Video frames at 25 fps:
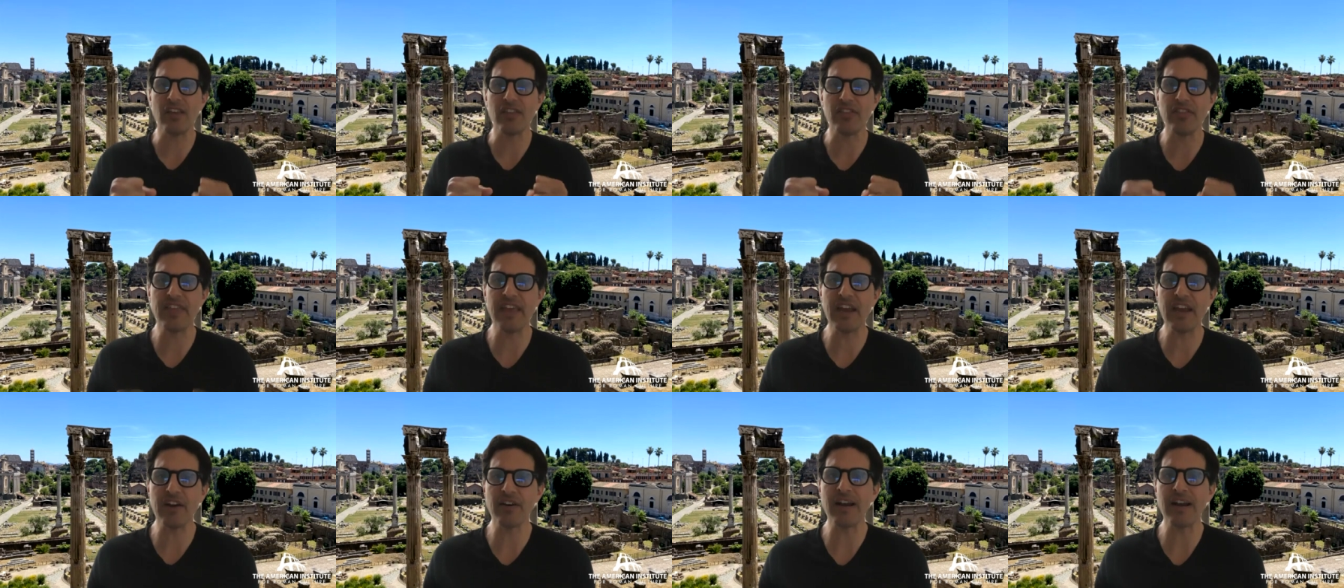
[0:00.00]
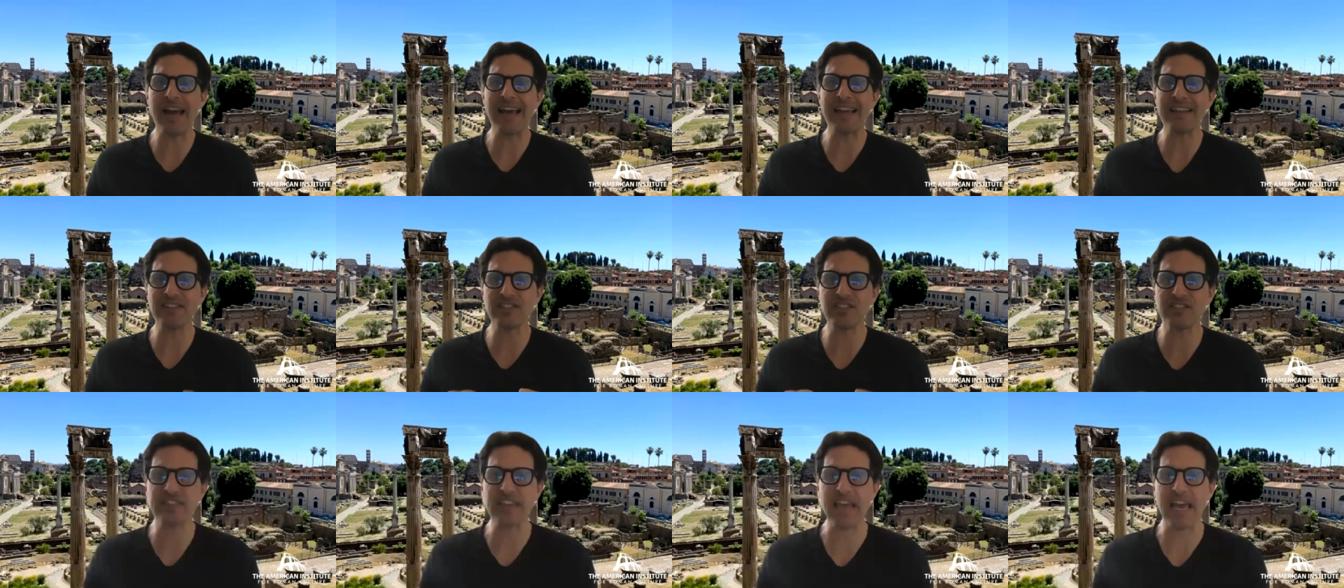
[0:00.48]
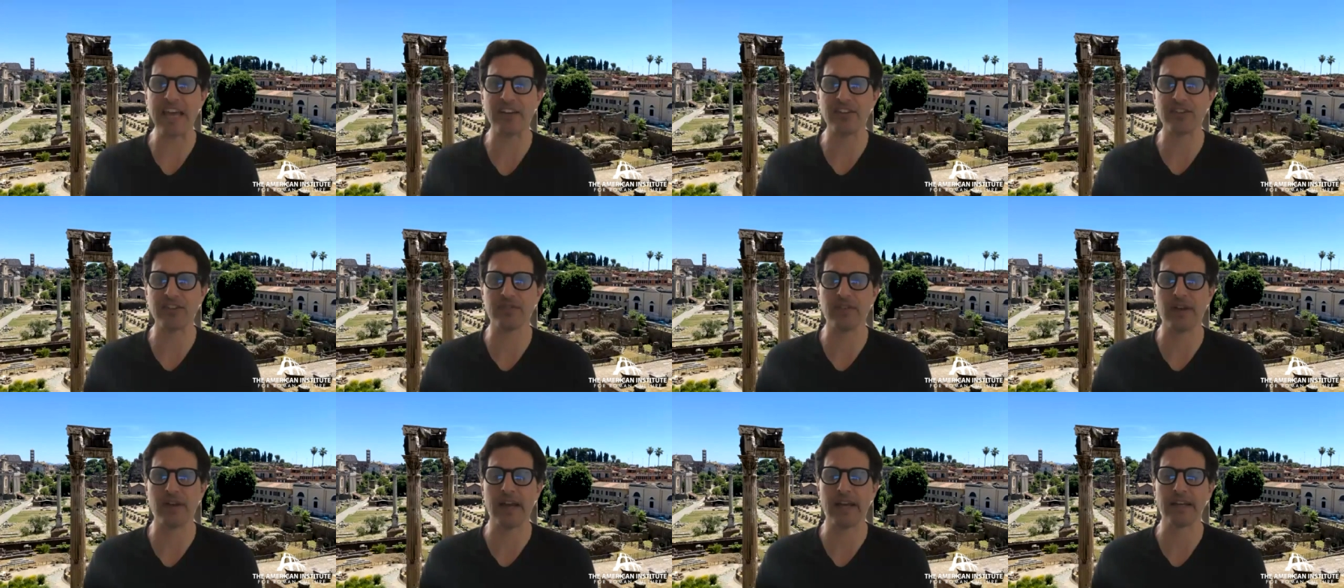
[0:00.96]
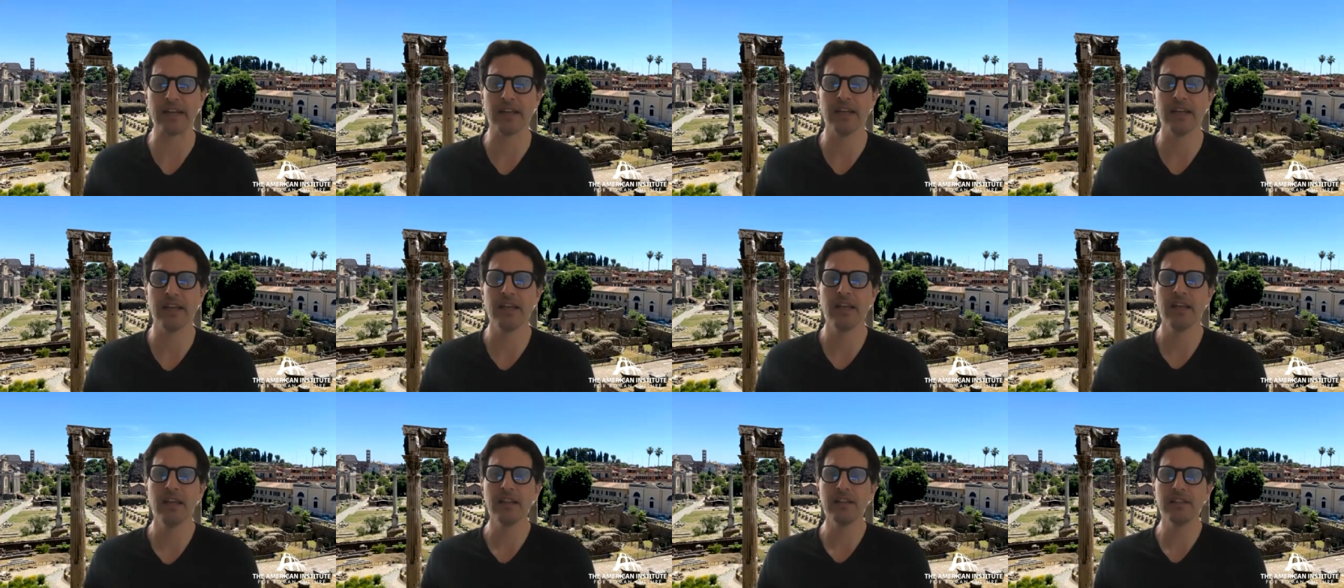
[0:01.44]
they're not satisfied.
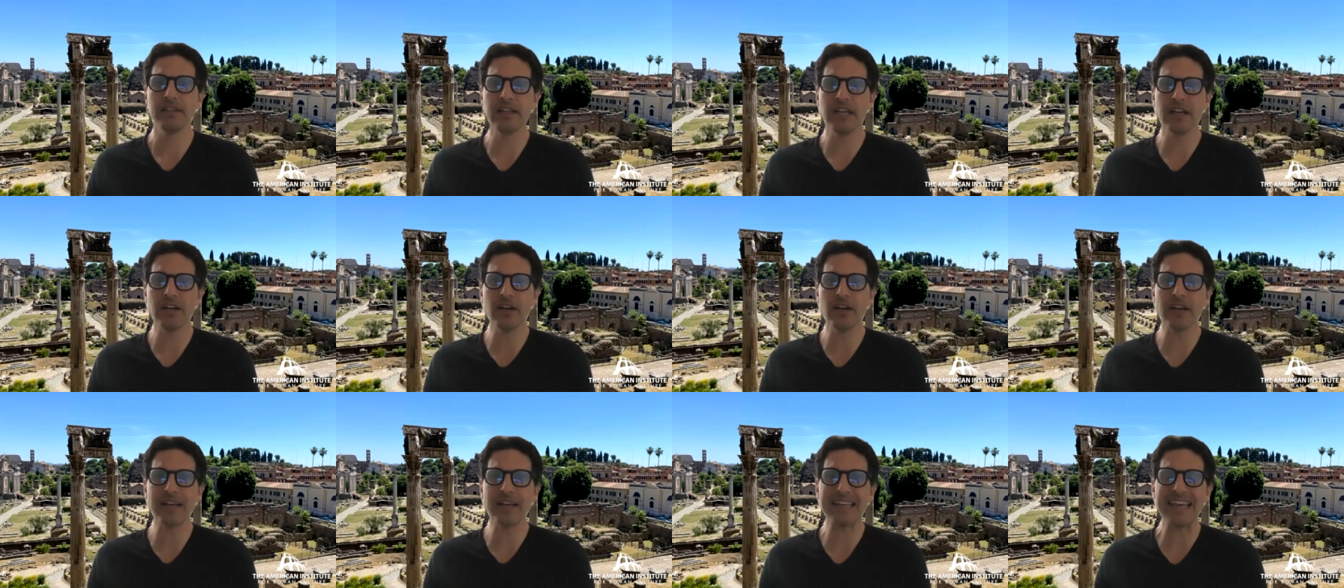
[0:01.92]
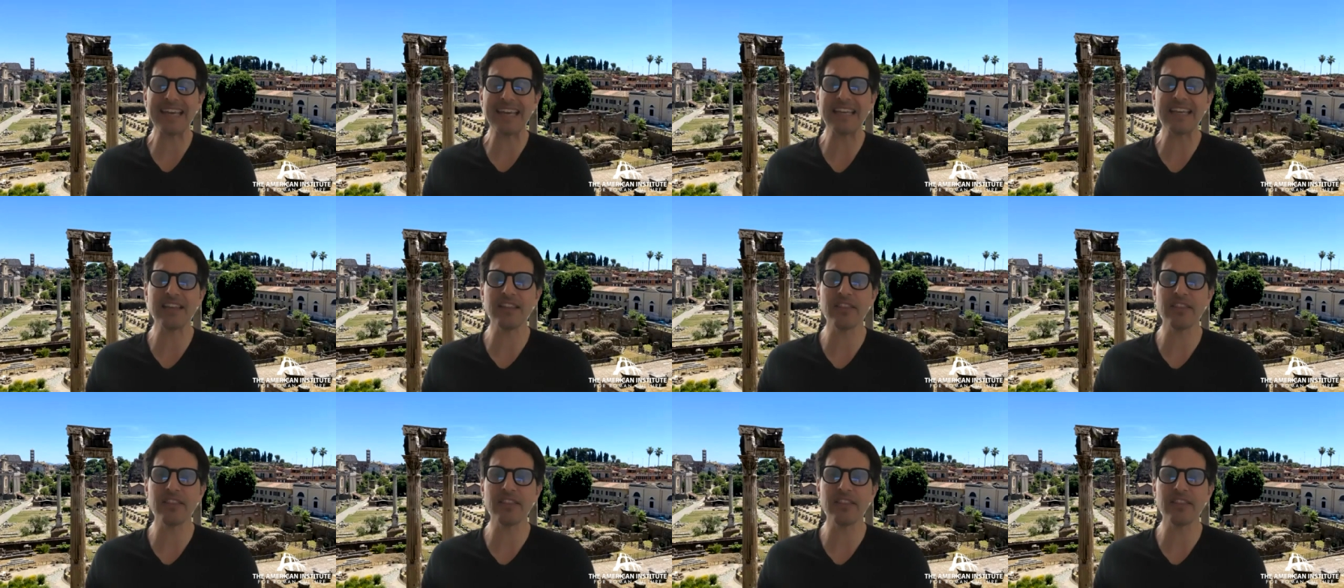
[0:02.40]
They're not getting